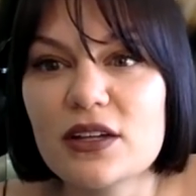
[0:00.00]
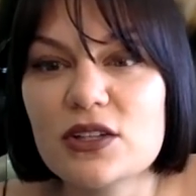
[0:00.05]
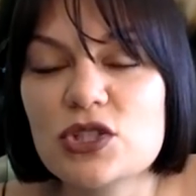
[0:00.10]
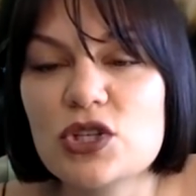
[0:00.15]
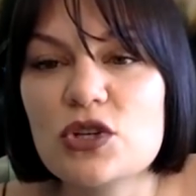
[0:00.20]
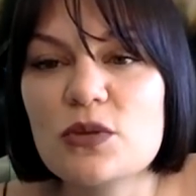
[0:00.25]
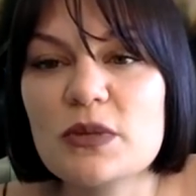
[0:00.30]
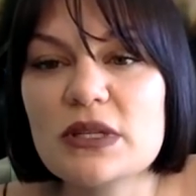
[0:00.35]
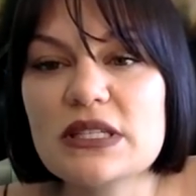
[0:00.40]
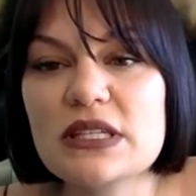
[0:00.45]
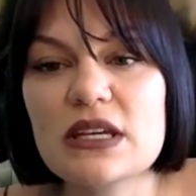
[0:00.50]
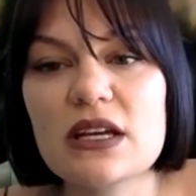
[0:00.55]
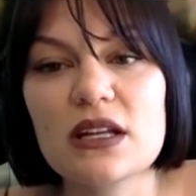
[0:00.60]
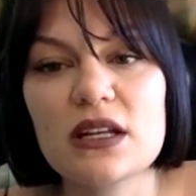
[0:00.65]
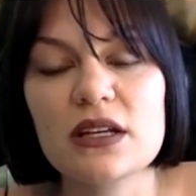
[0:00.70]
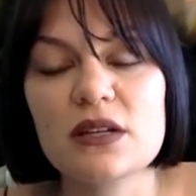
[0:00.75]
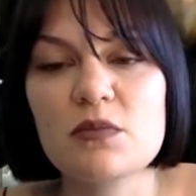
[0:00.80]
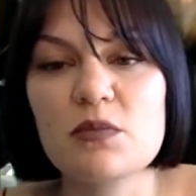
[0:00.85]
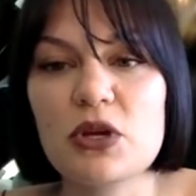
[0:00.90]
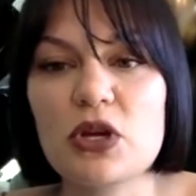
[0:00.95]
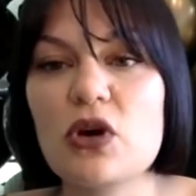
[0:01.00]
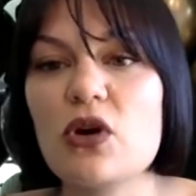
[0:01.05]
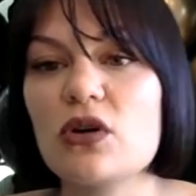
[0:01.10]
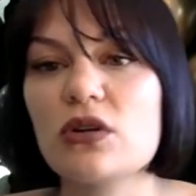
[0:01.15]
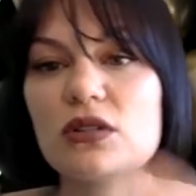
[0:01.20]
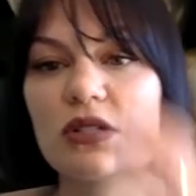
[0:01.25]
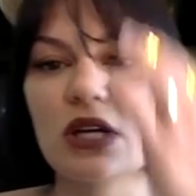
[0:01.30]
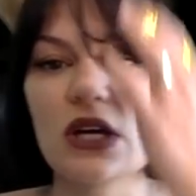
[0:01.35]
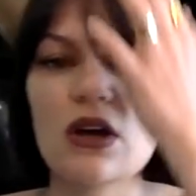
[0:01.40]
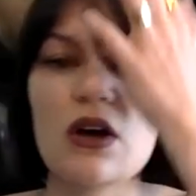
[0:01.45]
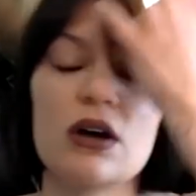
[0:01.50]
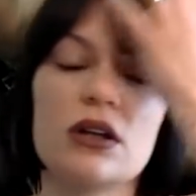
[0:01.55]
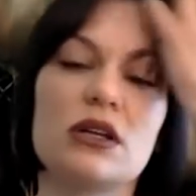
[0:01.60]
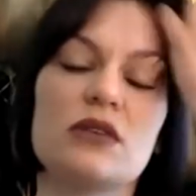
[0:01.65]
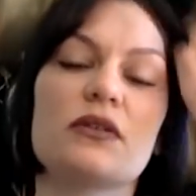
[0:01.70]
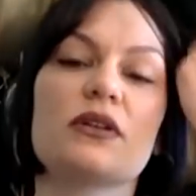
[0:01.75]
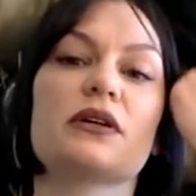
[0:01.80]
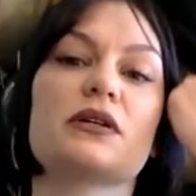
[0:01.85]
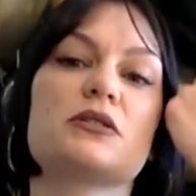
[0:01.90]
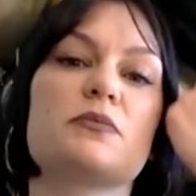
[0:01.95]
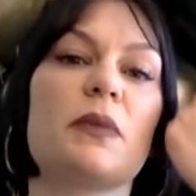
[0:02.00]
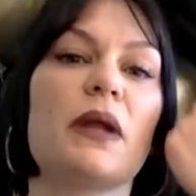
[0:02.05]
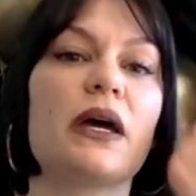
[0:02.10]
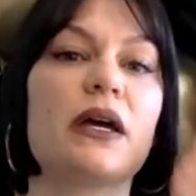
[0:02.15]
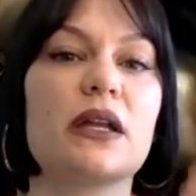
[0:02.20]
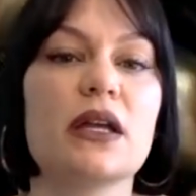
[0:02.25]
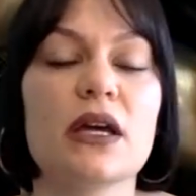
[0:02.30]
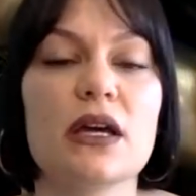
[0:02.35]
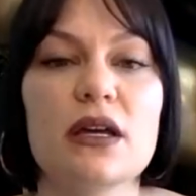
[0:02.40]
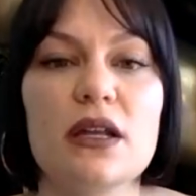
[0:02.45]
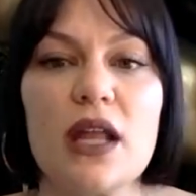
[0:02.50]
Do you miss England? Beyond, I can't even explain it.